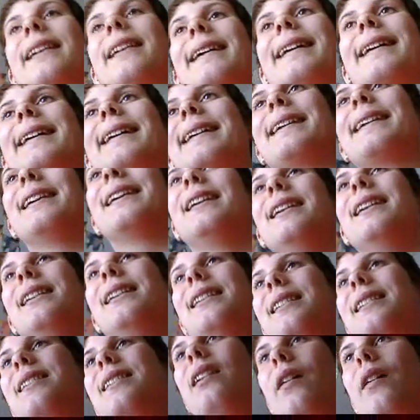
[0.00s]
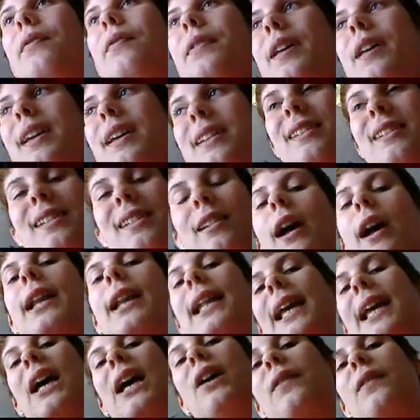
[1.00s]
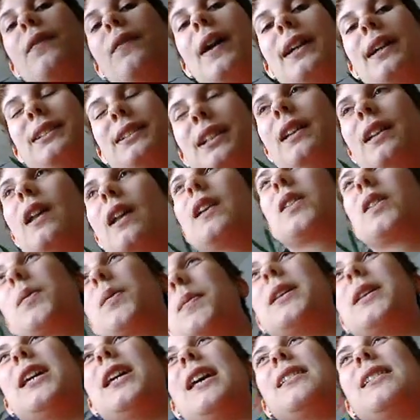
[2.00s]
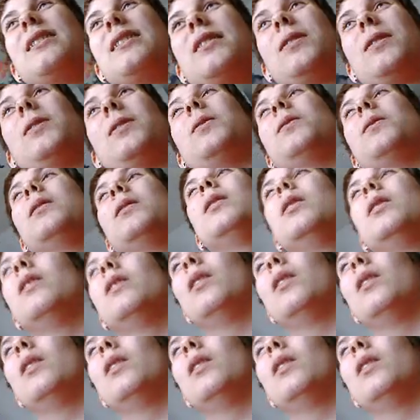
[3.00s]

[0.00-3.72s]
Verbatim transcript: like stuff that is slightly out of fashion like the PS2